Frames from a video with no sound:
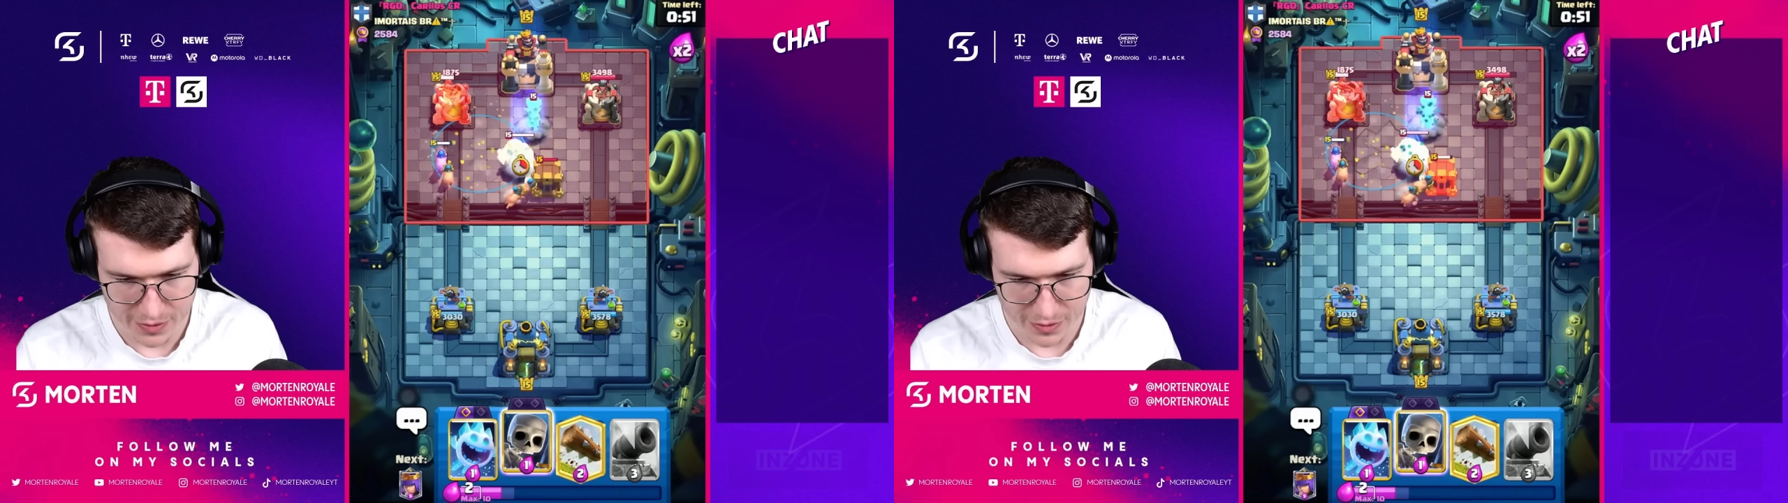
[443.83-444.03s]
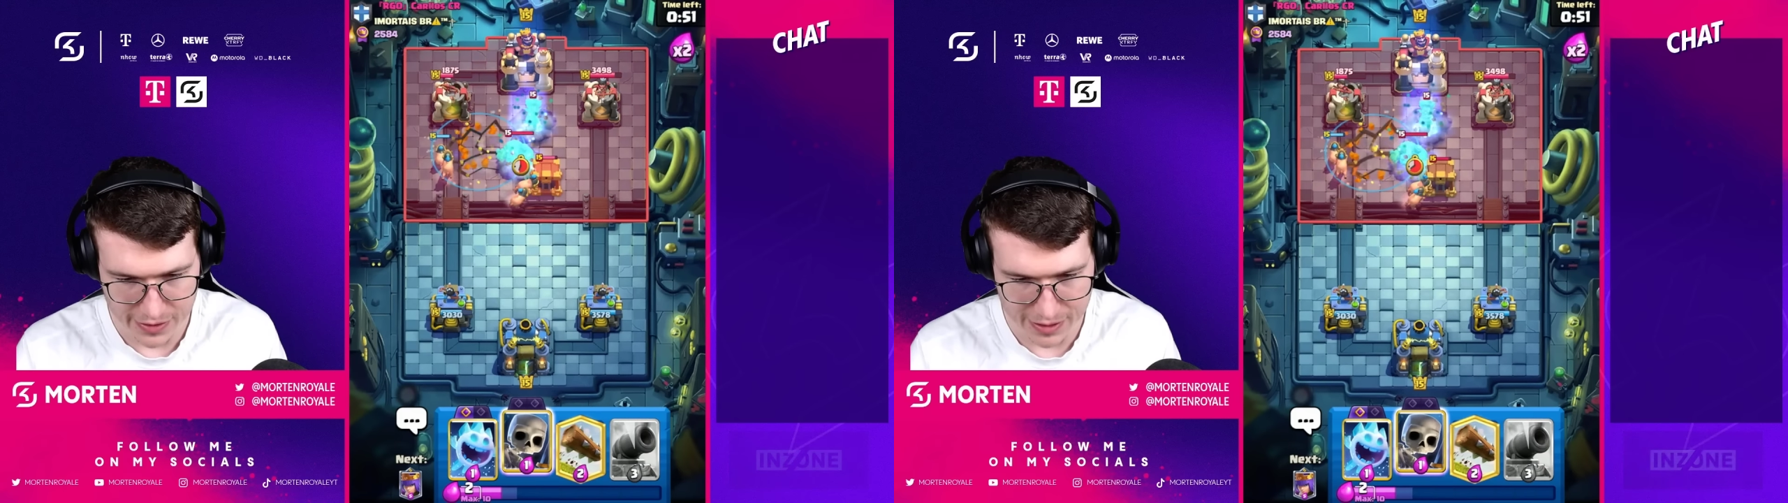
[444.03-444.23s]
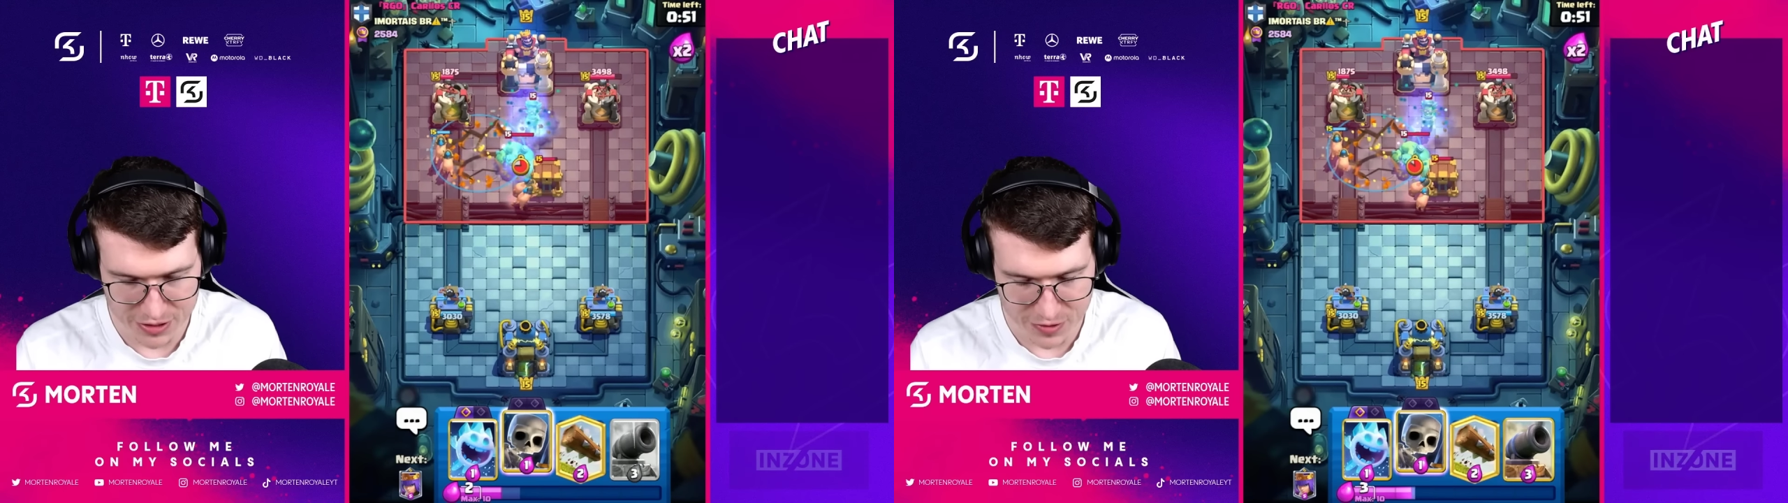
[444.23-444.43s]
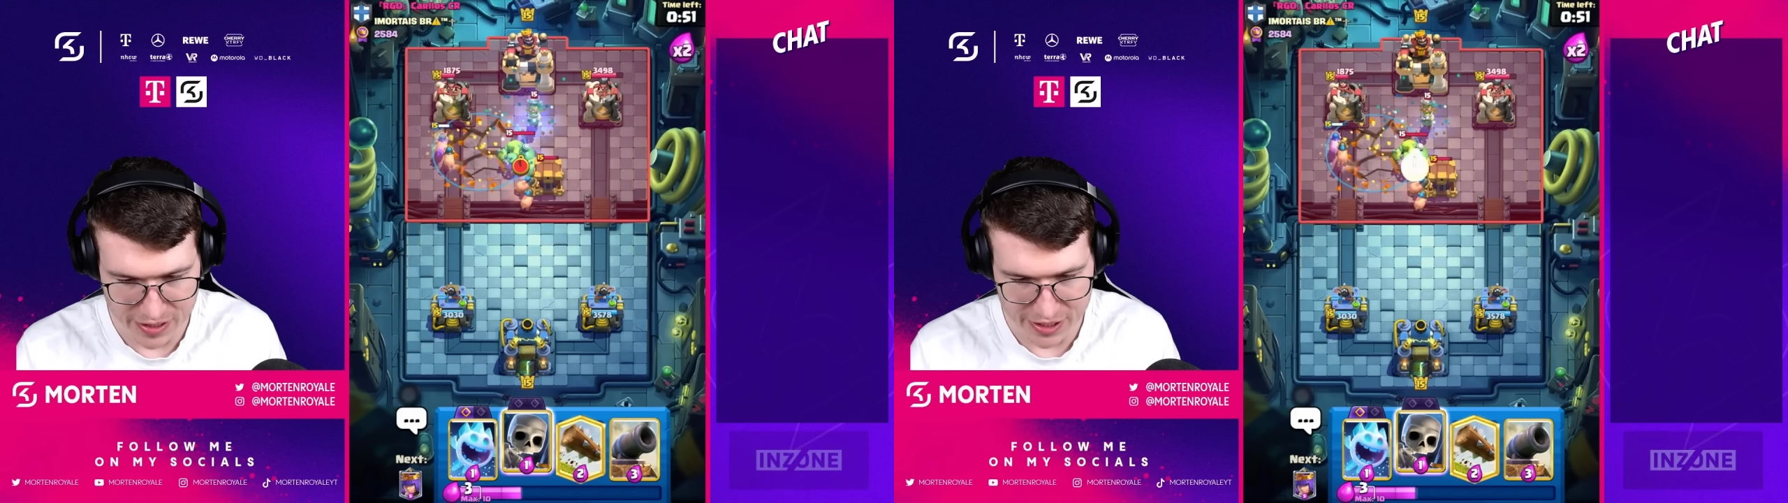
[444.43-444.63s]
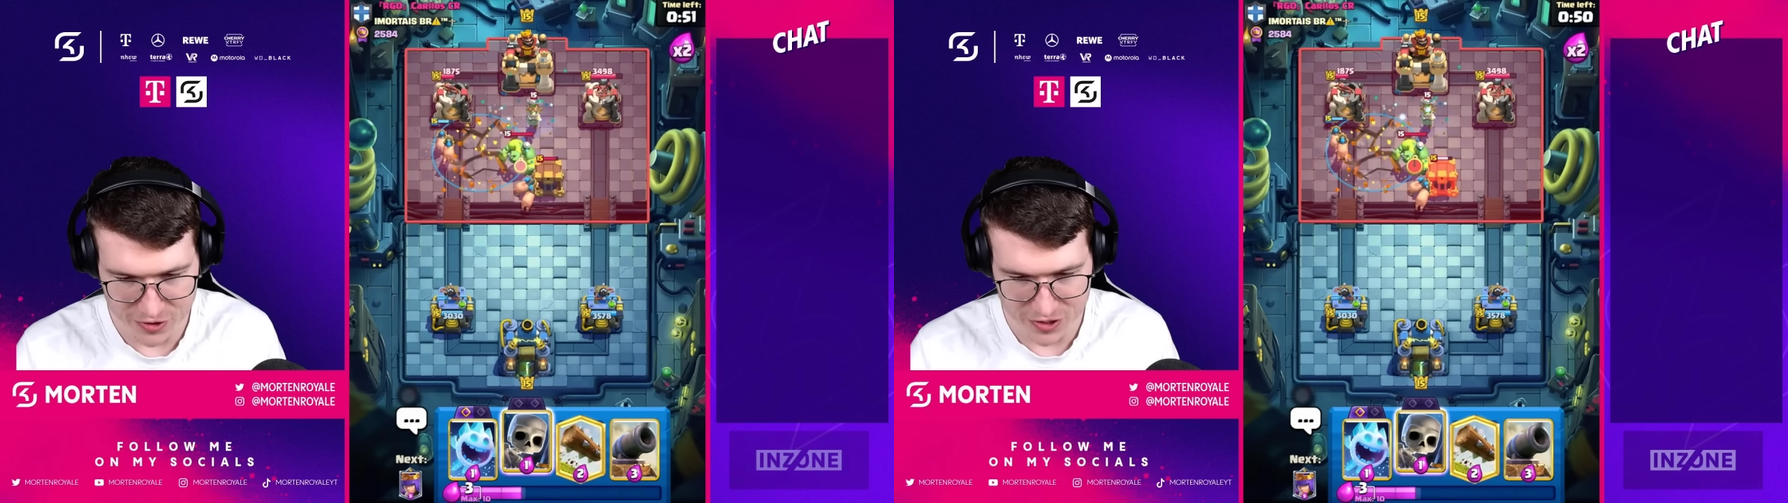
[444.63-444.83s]
Okay, that was a
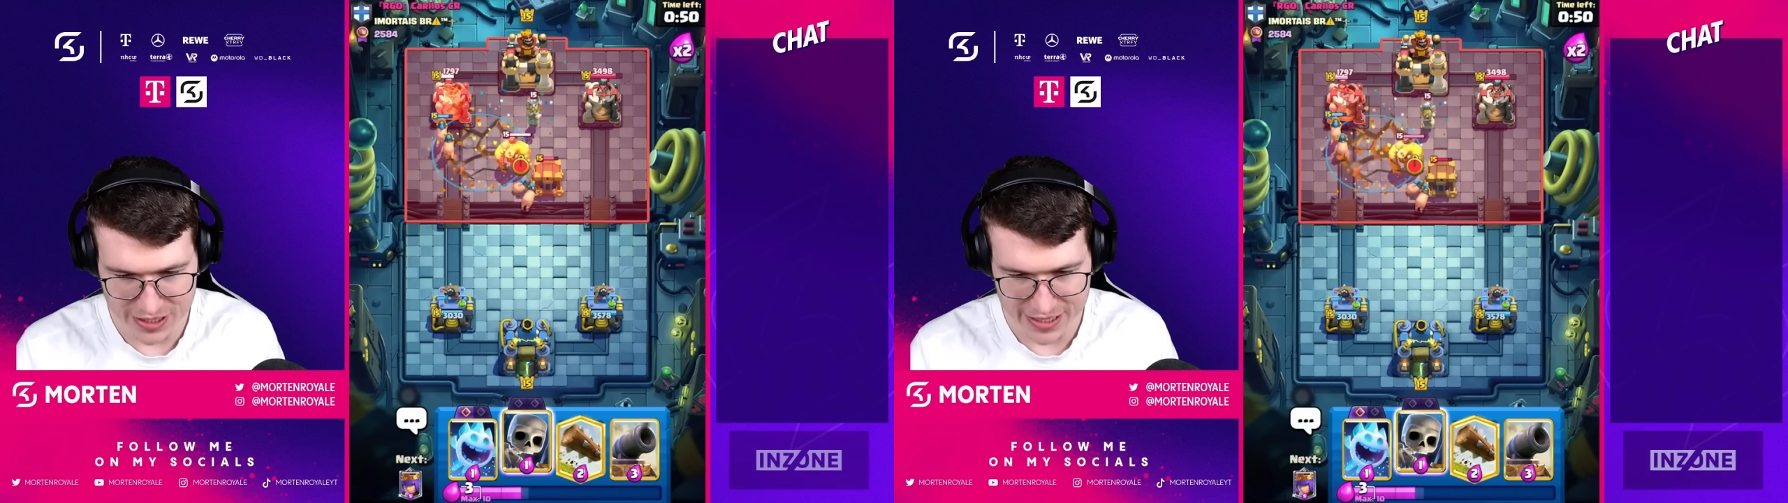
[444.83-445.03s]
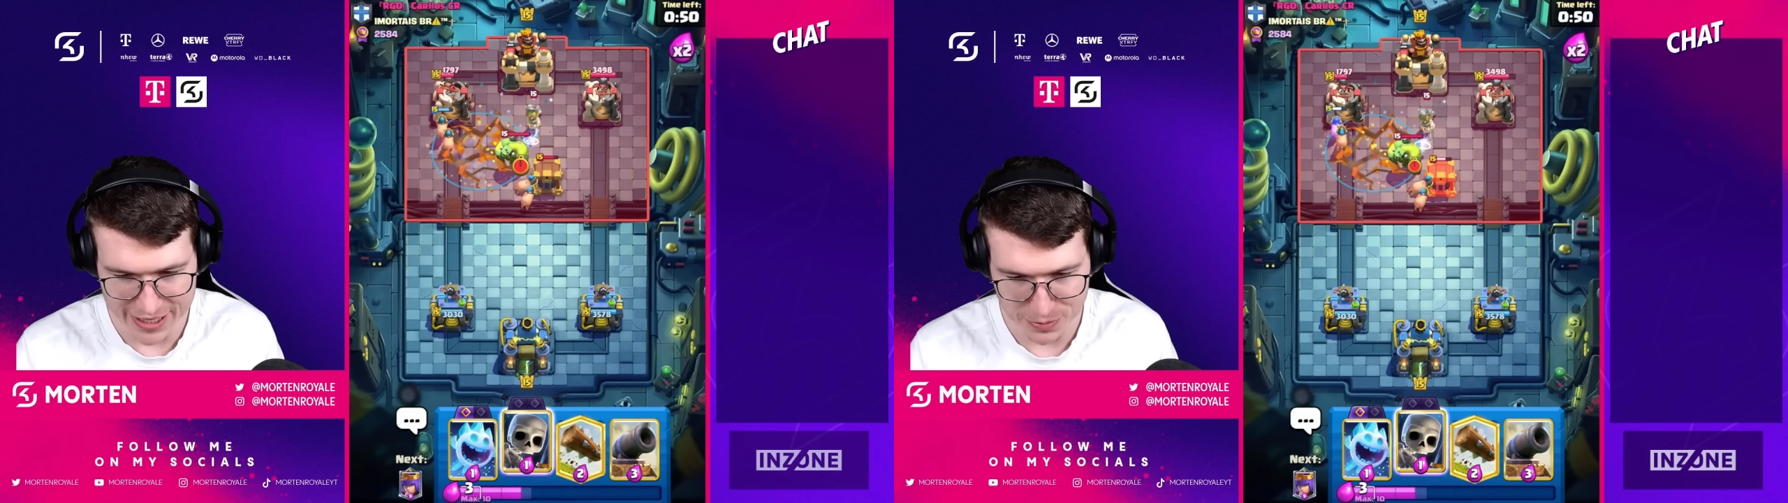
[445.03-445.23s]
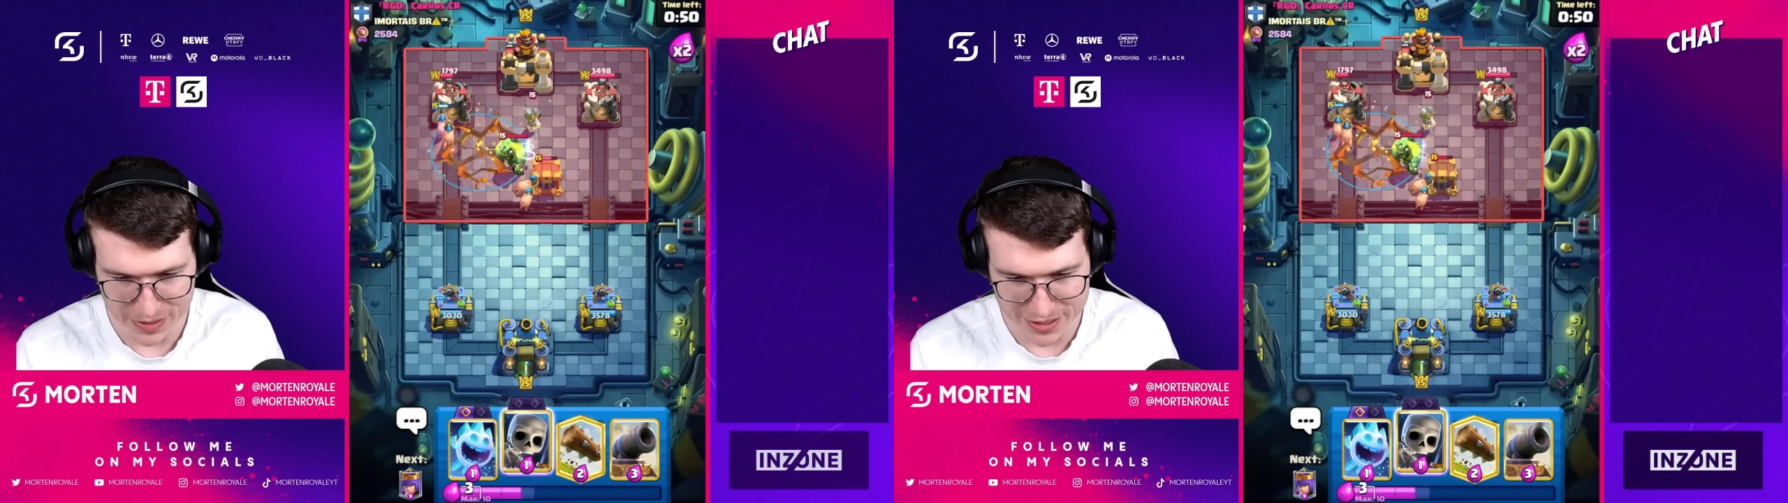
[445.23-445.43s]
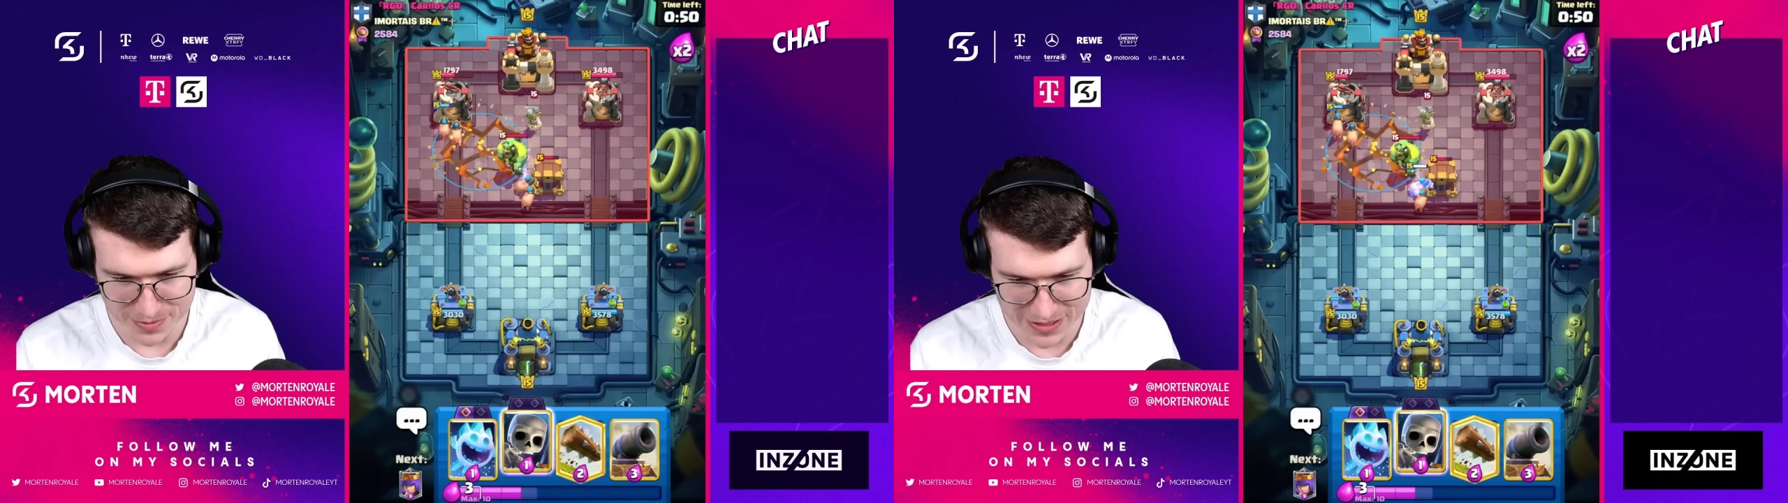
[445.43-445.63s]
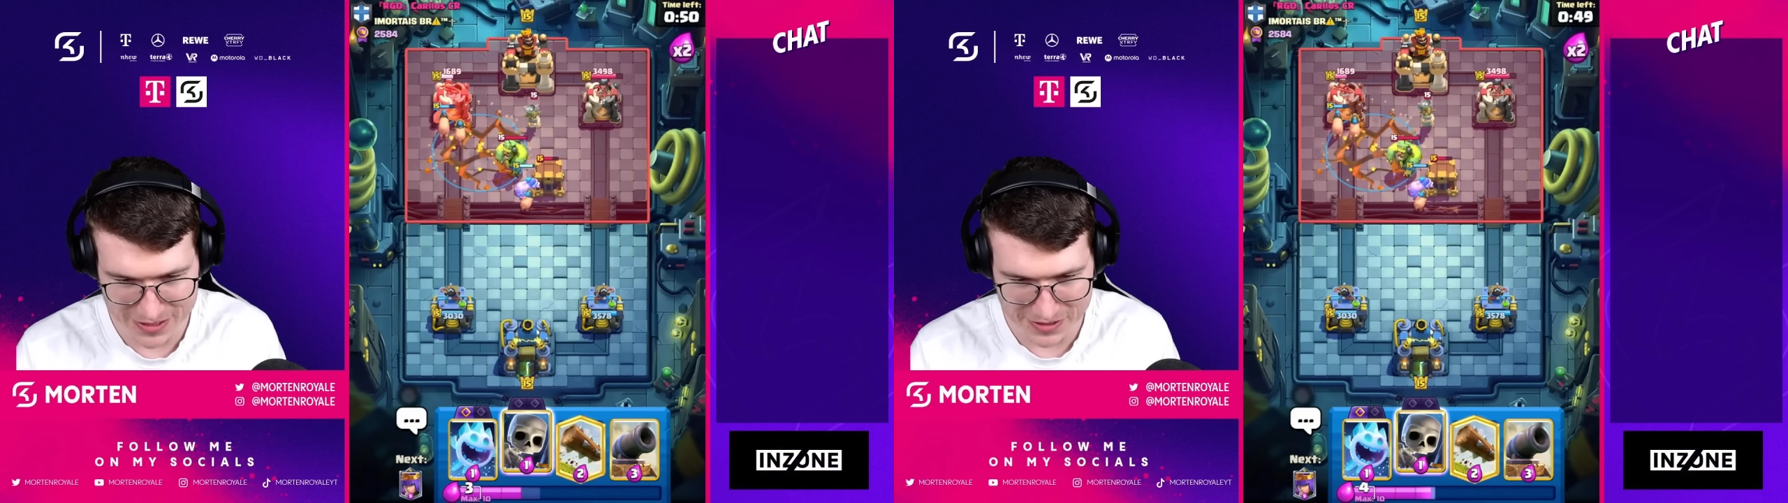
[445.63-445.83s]
really interesting cage
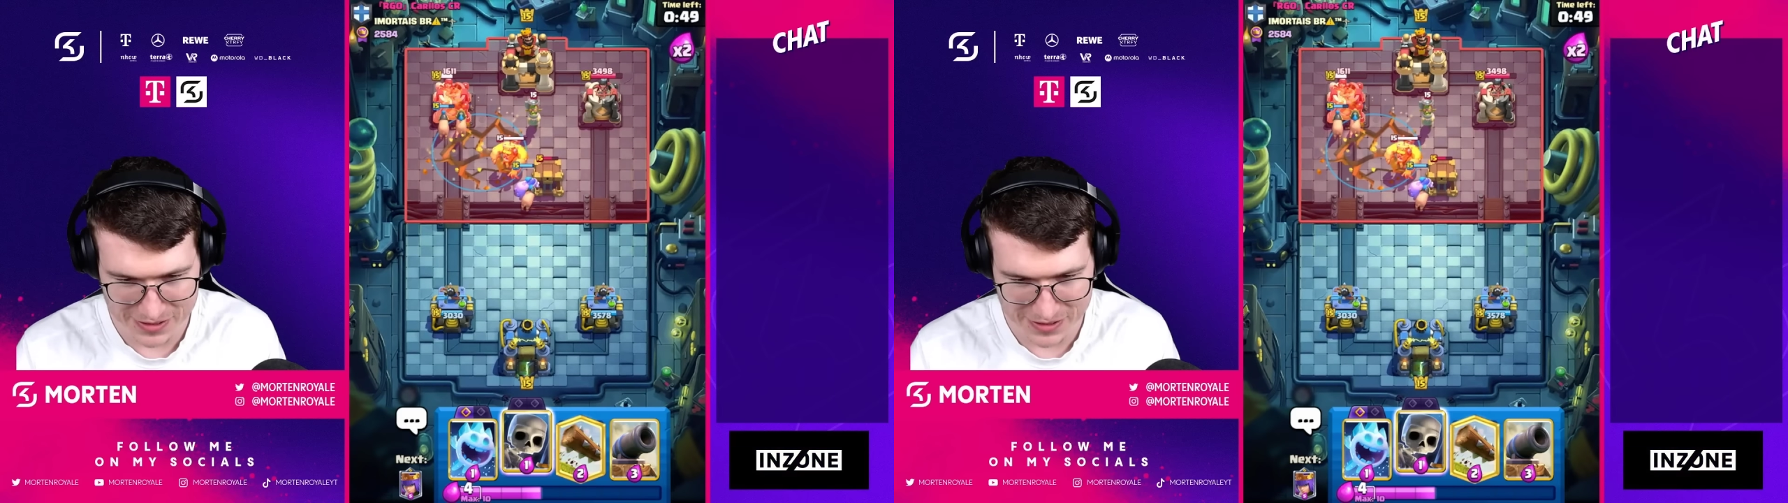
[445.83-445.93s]
placement.